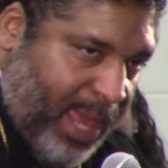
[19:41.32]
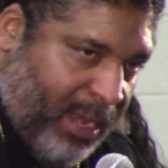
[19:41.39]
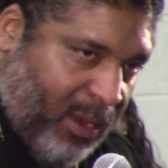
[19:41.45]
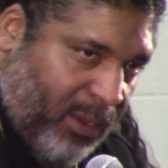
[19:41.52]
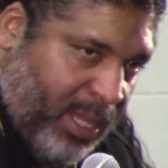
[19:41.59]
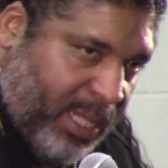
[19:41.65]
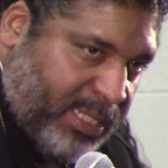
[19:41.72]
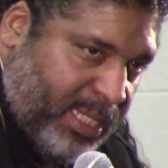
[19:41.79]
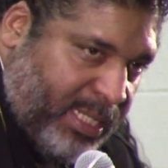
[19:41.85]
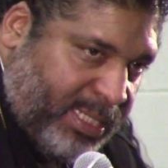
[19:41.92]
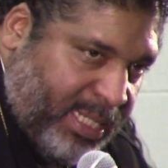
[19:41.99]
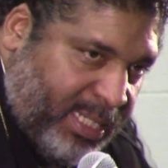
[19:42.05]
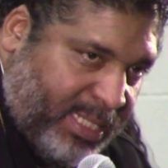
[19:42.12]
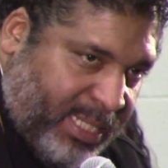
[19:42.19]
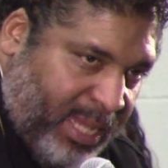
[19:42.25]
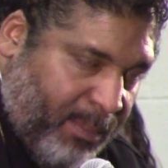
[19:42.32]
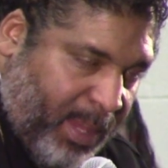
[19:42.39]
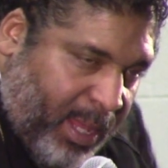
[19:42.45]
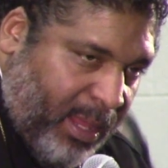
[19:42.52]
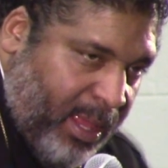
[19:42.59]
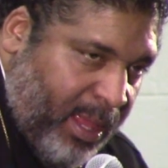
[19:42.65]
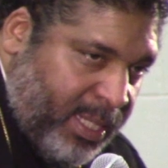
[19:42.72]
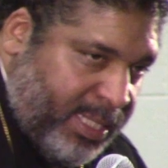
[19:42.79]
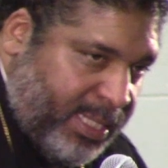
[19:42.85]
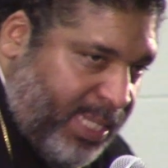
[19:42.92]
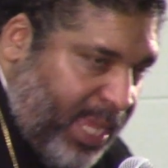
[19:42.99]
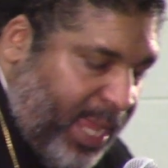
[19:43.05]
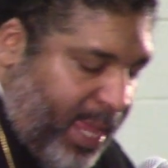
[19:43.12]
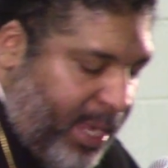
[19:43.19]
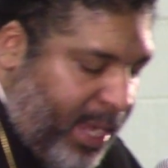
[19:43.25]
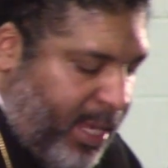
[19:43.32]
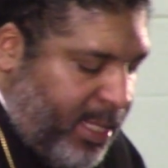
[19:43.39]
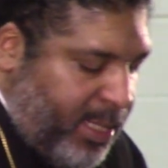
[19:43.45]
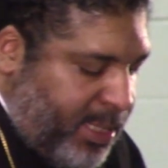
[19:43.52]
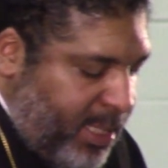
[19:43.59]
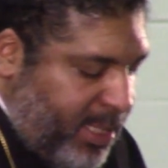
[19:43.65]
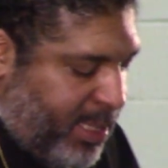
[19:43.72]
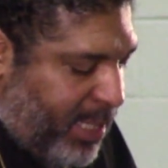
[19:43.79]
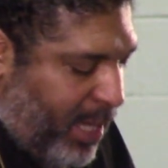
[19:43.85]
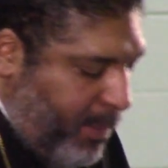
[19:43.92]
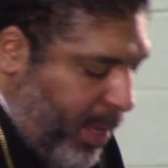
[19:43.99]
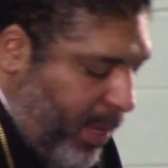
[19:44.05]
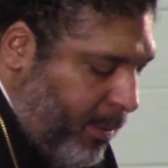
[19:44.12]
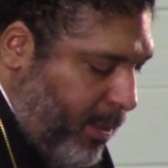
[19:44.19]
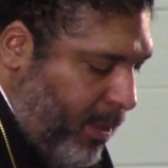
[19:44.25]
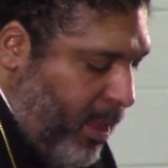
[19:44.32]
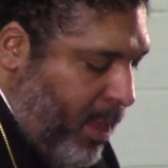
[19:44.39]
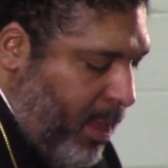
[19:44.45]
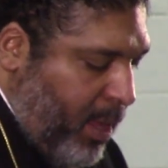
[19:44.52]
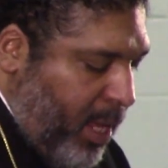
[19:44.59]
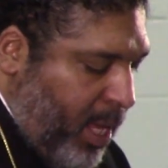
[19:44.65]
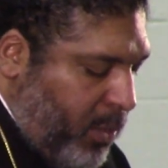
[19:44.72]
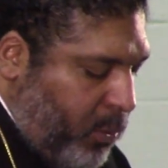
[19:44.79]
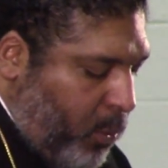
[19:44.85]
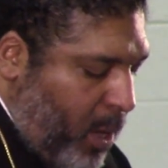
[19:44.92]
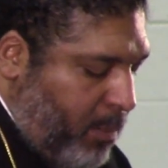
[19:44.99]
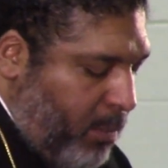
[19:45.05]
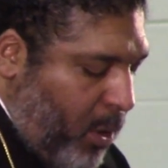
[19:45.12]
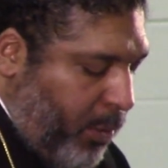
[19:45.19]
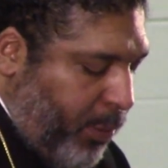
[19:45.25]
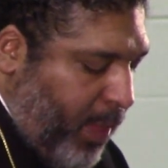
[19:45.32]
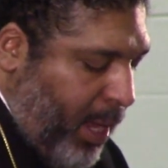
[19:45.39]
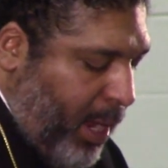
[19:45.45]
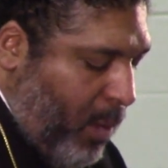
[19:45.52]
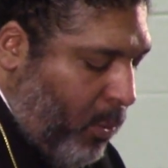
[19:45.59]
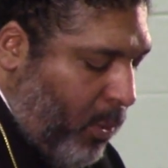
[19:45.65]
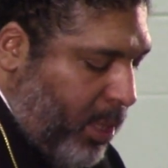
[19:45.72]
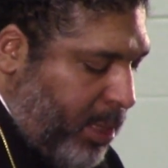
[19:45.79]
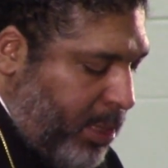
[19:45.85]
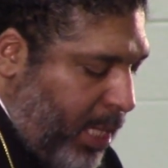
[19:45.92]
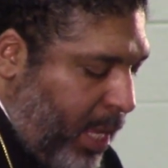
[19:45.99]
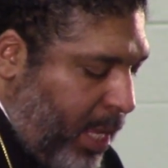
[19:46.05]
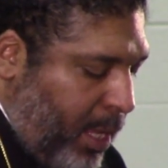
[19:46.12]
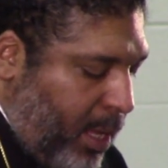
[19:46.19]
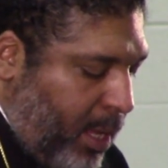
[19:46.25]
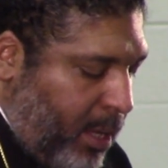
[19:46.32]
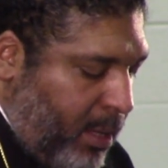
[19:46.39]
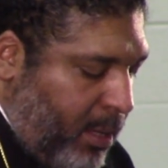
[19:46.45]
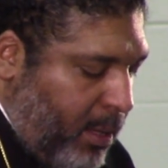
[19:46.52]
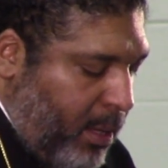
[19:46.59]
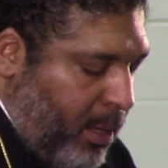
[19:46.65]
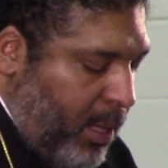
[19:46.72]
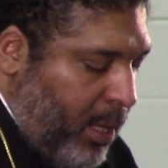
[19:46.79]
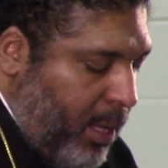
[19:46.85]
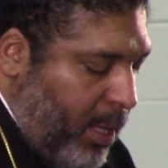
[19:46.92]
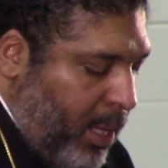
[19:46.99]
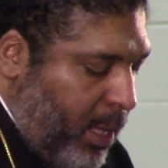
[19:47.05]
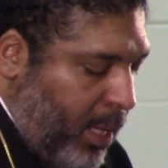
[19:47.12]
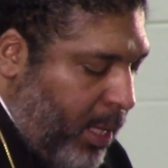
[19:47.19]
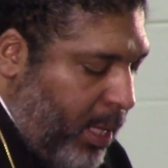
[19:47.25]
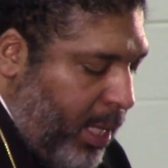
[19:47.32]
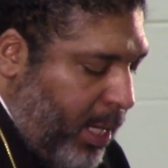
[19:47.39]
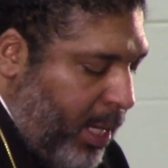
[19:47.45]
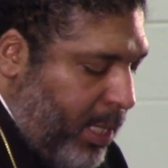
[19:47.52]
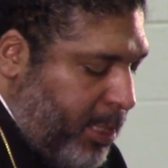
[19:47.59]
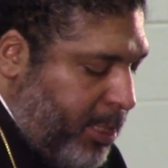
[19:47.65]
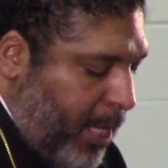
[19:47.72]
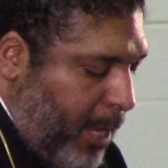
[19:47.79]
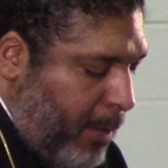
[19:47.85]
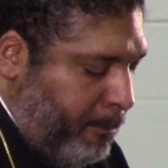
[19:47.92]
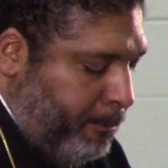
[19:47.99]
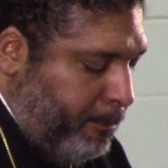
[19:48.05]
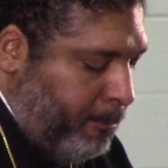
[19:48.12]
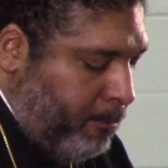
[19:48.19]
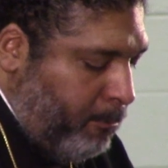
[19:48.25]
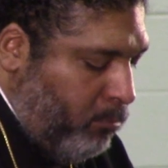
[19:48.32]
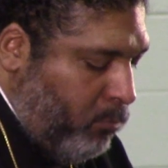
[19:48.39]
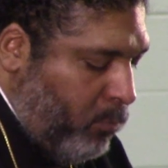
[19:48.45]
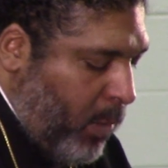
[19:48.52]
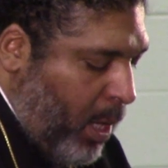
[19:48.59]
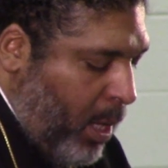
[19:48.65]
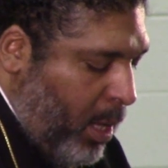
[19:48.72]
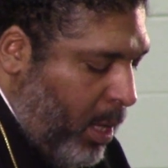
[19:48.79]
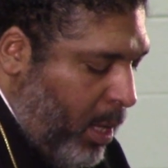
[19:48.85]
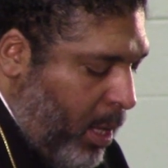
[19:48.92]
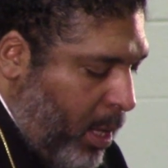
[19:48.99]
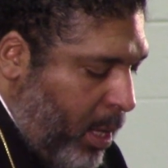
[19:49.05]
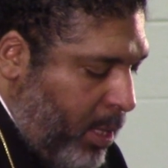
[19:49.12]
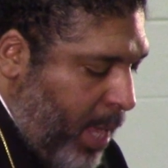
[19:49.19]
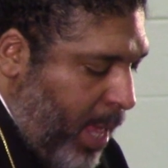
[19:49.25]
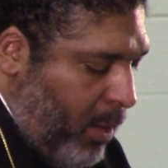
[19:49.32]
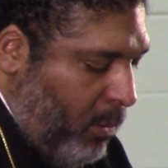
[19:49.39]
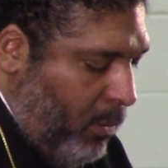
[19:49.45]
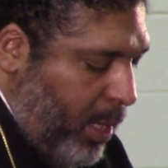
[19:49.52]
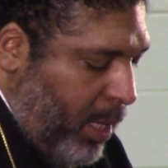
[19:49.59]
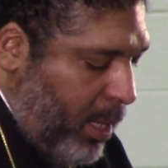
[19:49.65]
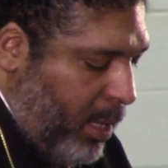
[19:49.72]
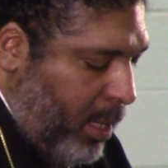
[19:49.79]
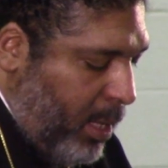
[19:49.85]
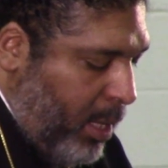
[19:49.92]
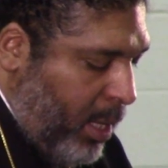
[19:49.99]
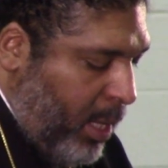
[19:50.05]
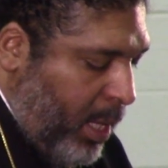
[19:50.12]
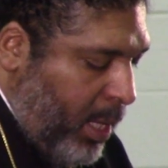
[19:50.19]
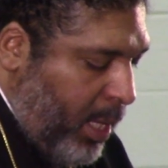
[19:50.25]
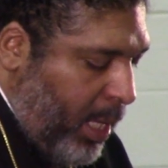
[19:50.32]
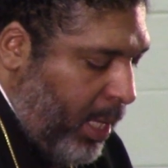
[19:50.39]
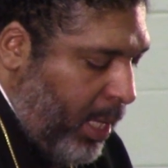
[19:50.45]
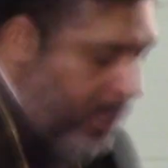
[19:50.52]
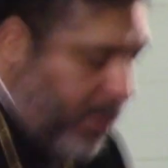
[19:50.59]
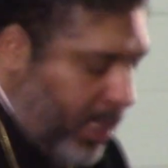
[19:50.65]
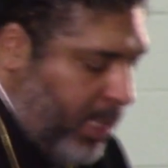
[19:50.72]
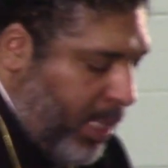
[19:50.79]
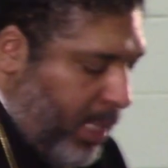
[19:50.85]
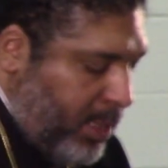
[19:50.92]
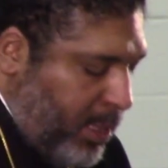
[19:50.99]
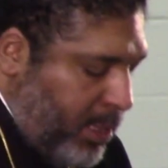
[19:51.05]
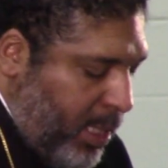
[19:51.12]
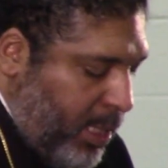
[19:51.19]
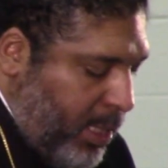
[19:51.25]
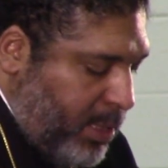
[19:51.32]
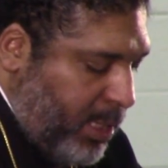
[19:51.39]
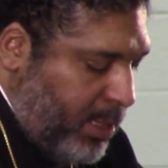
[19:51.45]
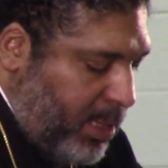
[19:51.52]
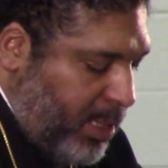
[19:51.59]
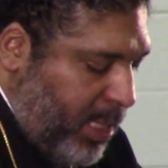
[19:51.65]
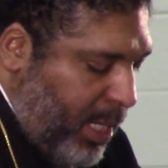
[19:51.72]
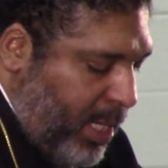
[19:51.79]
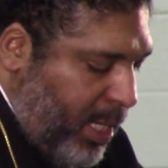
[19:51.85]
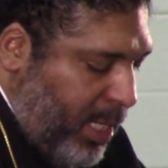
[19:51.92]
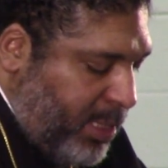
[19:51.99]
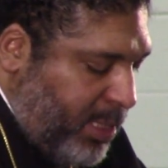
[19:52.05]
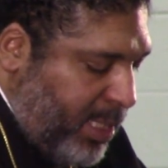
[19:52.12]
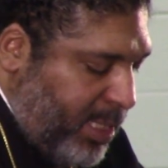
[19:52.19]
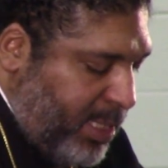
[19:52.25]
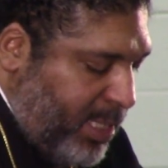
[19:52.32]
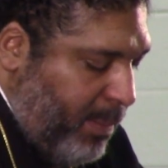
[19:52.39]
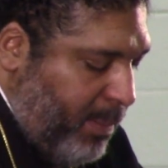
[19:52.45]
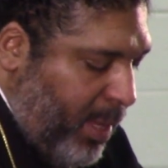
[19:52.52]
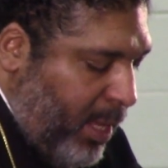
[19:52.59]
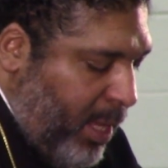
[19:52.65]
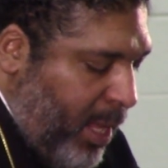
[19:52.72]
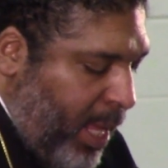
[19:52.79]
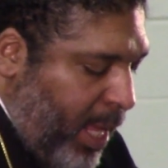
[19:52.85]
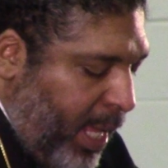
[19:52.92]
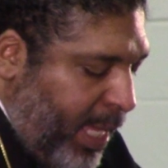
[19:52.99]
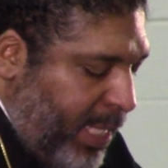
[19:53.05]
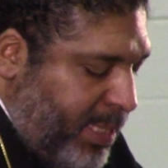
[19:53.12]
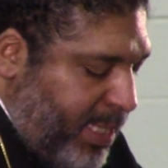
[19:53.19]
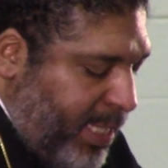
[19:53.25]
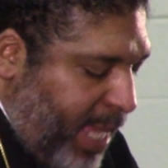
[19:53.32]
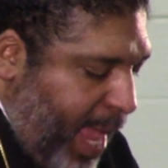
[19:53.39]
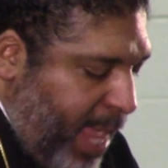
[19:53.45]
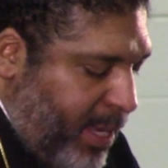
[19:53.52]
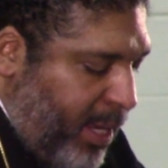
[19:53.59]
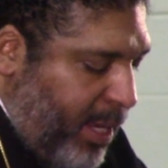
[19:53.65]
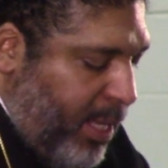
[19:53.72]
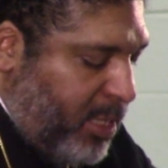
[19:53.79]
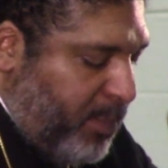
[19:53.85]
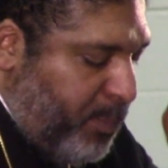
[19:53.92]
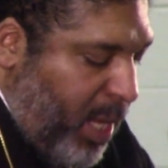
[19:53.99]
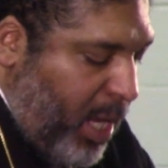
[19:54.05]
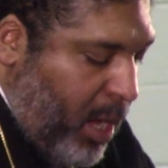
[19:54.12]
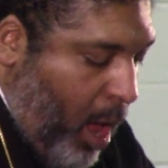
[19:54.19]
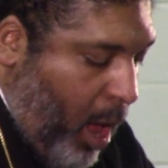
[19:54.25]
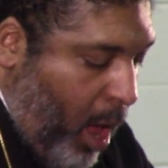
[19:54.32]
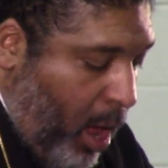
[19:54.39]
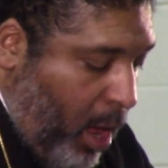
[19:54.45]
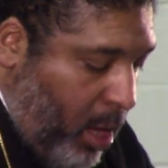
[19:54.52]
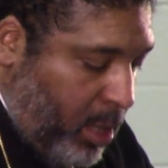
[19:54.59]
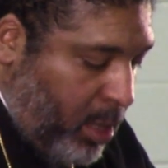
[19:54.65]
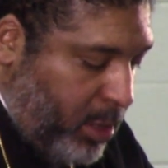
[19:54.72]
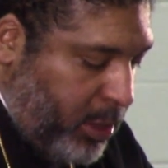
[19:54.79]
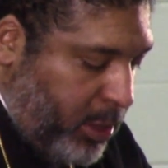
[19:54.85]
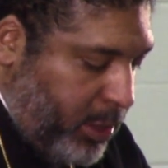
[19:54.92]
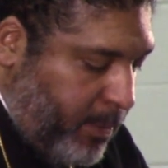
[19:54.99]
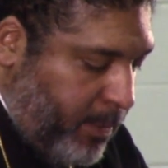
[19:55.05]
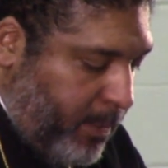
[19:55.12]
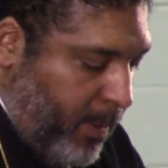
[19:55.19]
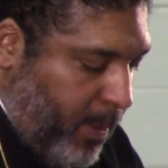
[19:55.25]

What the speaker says: only is it systemic, sin and it's systemic. There's one more thing I want to say here. It is not only is it sin and it's systemic, it's scandalous because